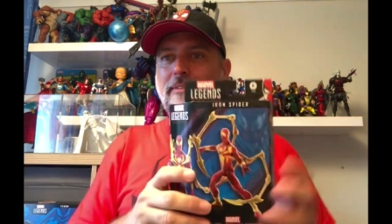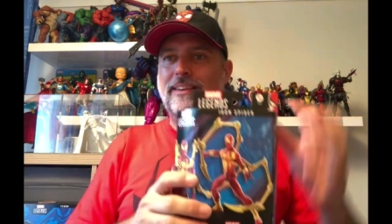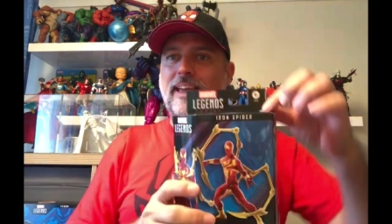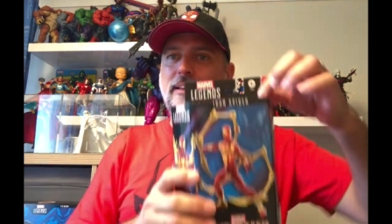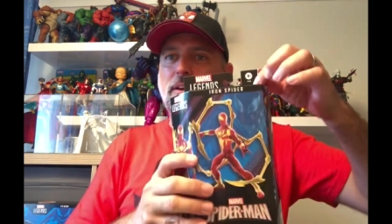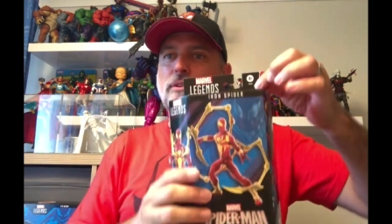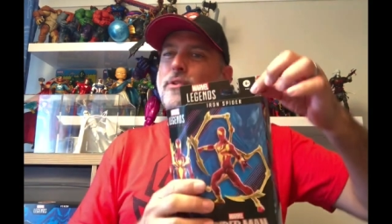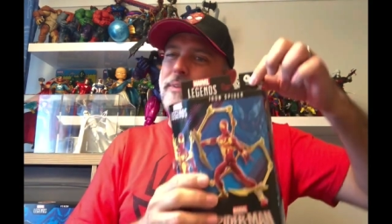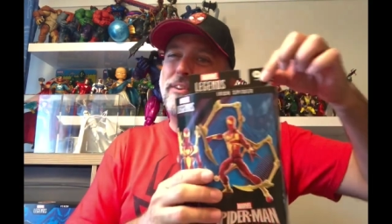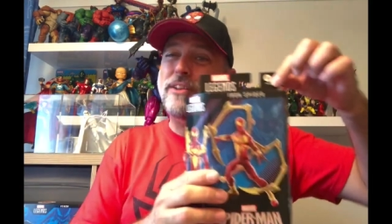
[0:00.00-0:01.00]
again, at the
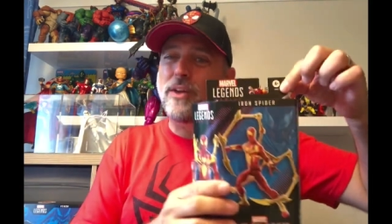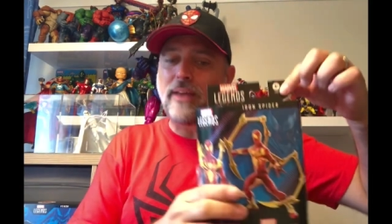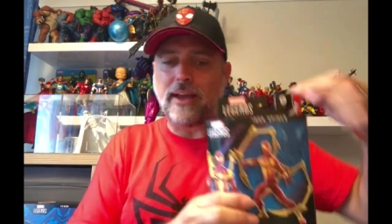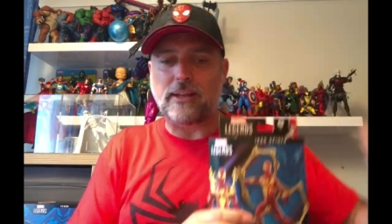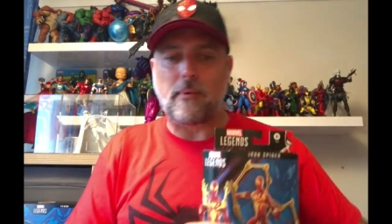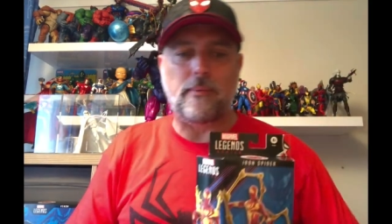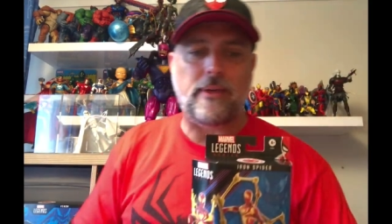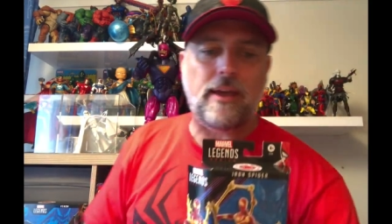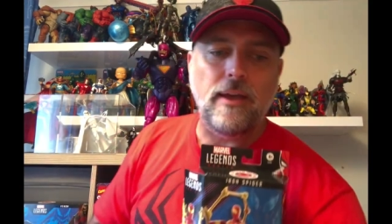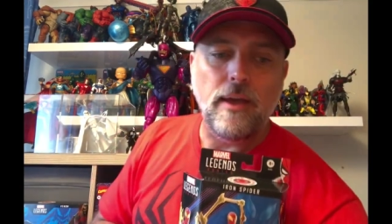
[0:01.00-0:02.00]
top, yes, I know they hang them up
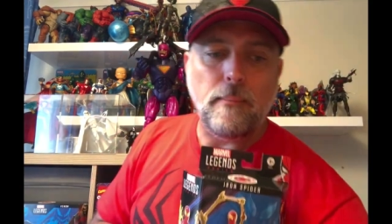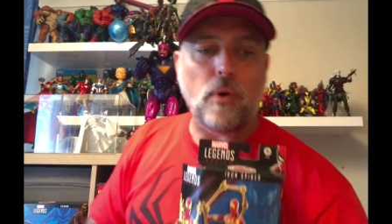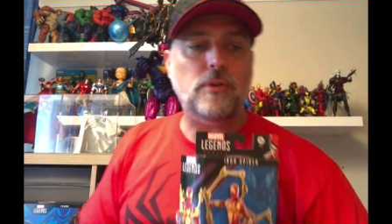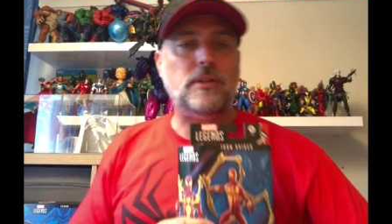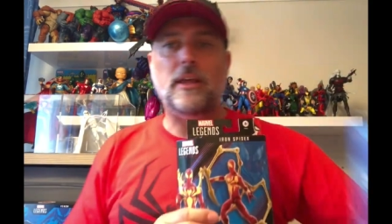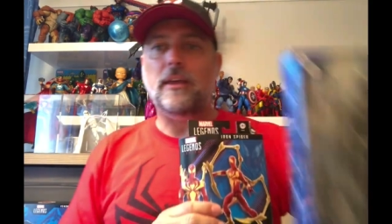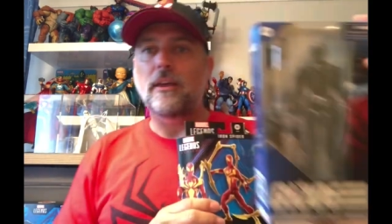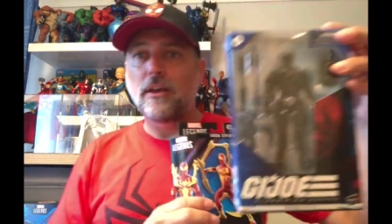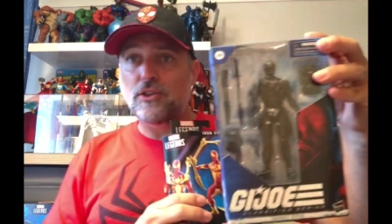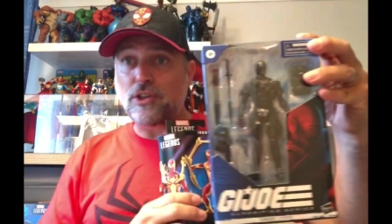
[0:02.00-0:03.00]
there. But honestly,
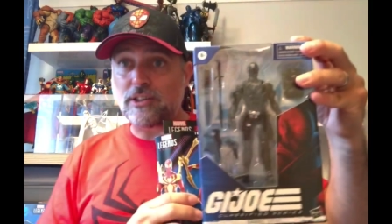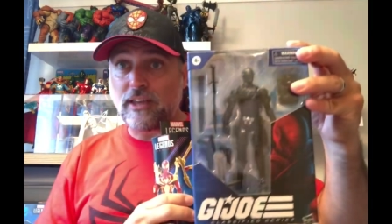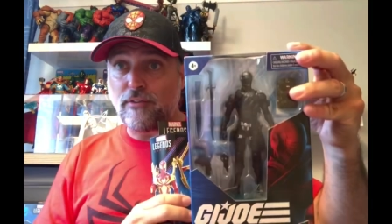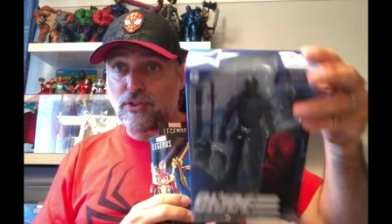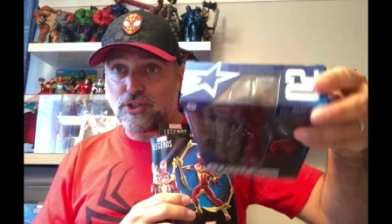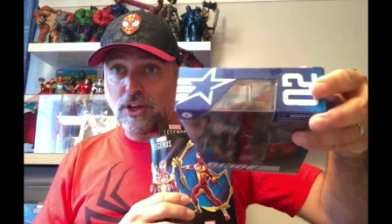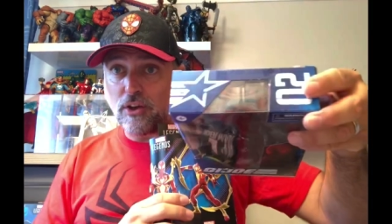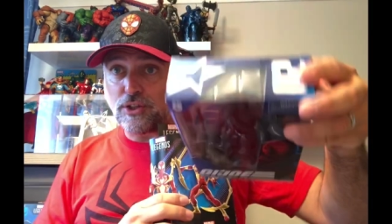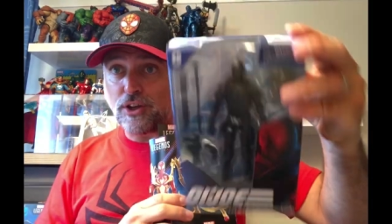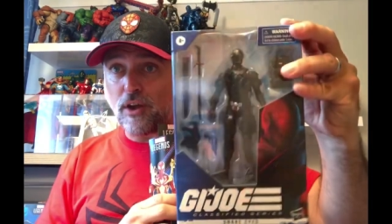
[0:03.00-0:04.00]
just give us
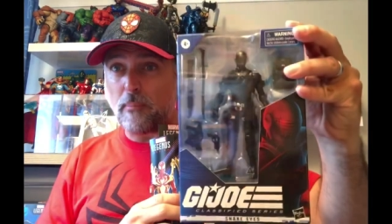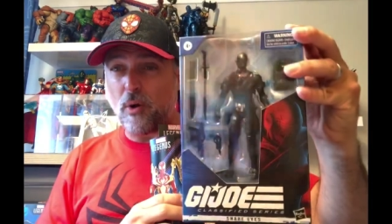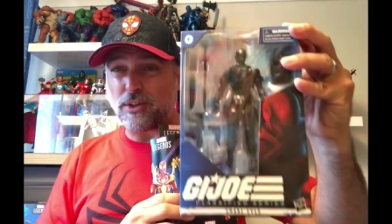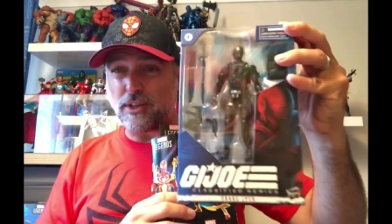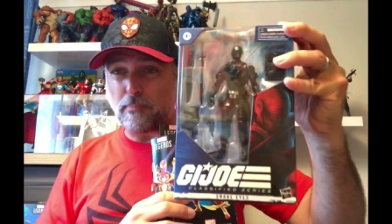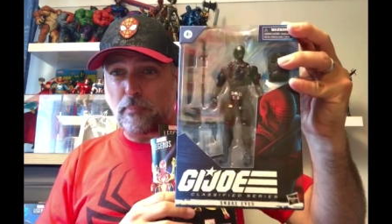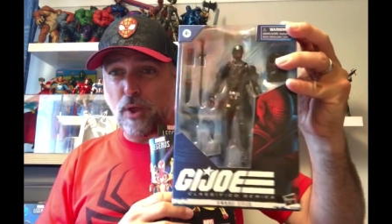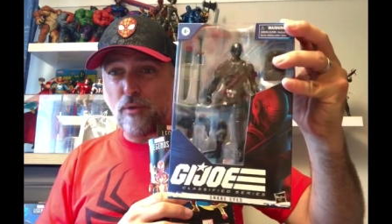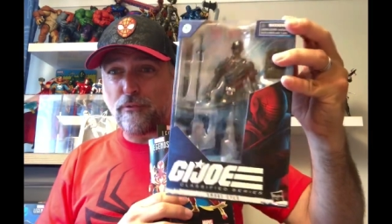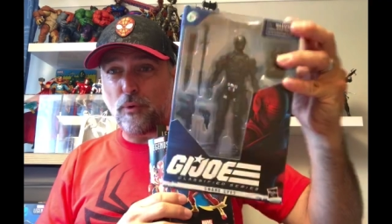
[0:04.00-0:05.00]
G.I. Joe boxes.
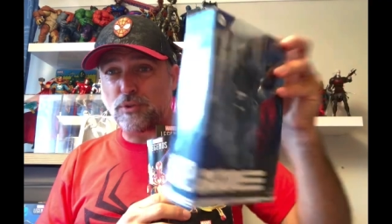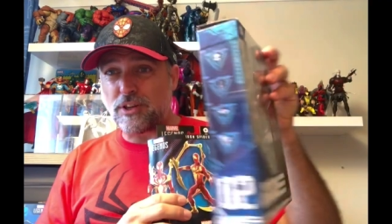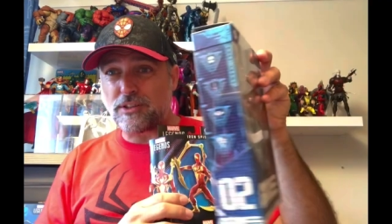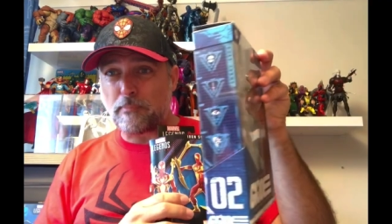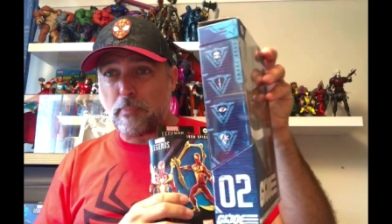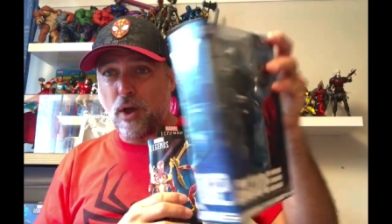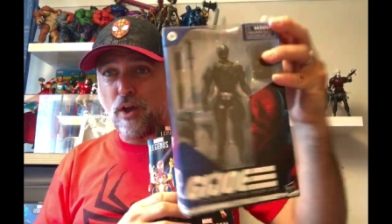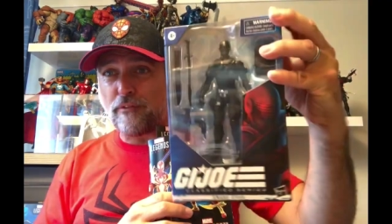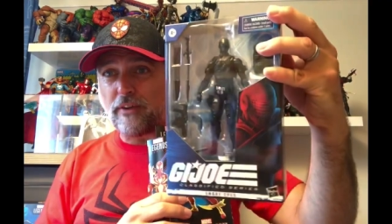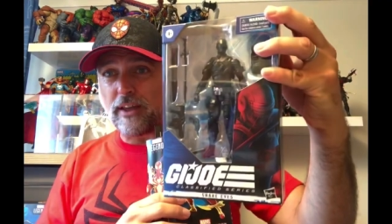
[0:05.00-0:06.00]
Beautiful, just
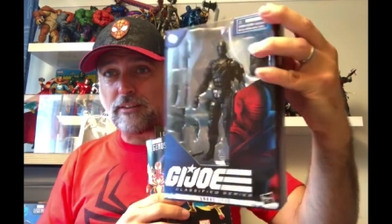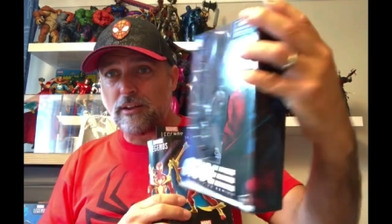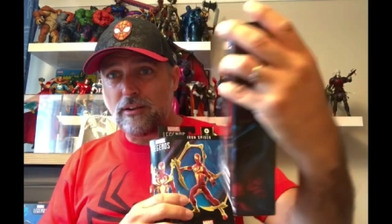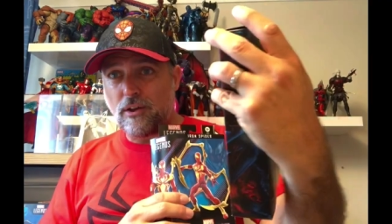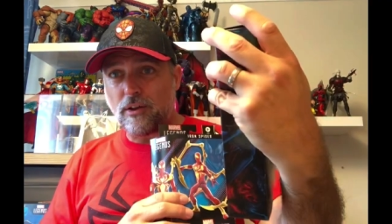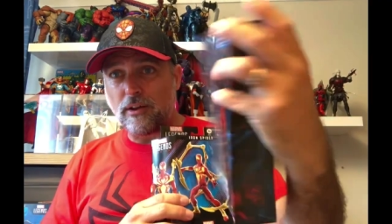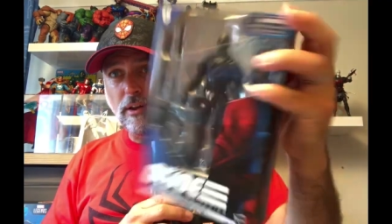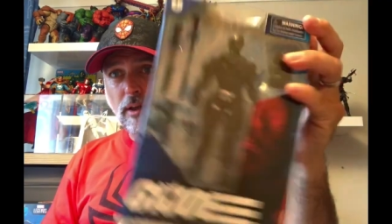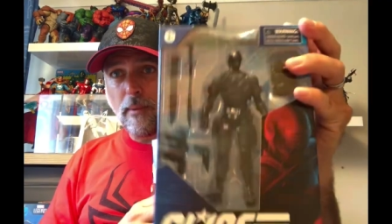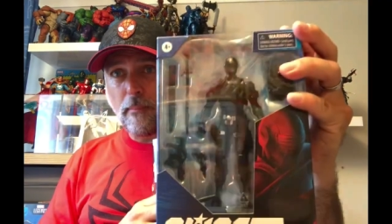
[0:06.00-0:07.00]
perfect. Look,
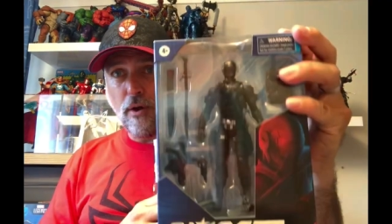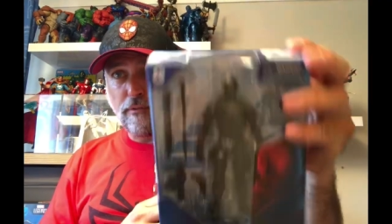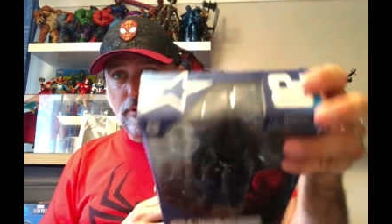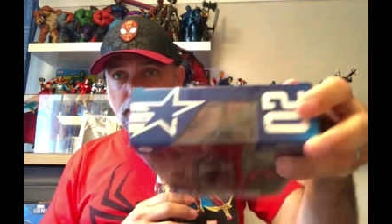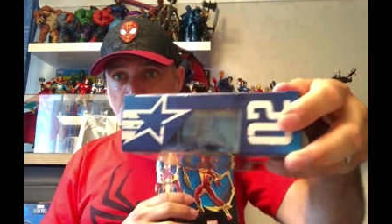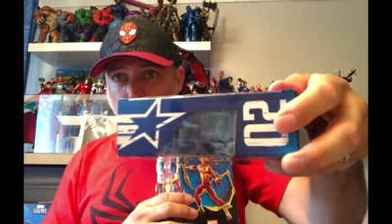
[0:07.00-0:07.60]
perfect